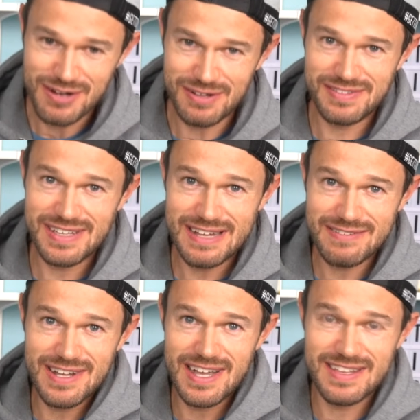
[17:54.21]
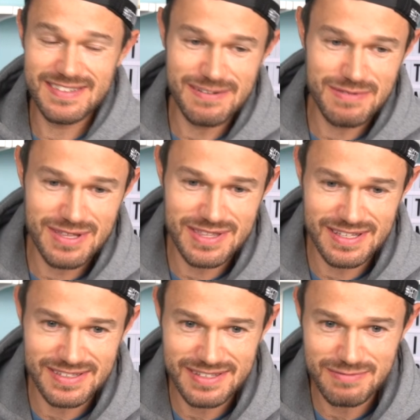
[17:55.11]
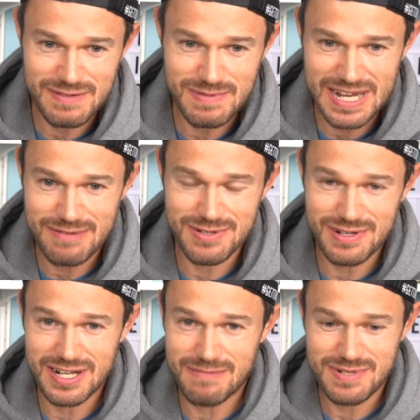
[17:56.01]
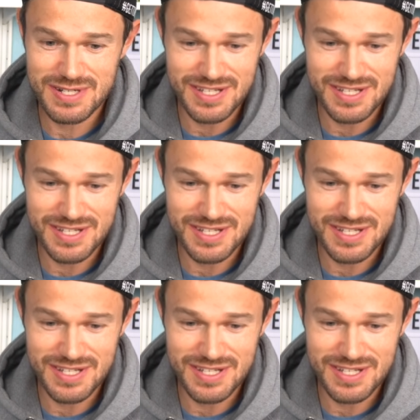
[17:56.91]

or Sarah and some of the things that we've been able to accomplish.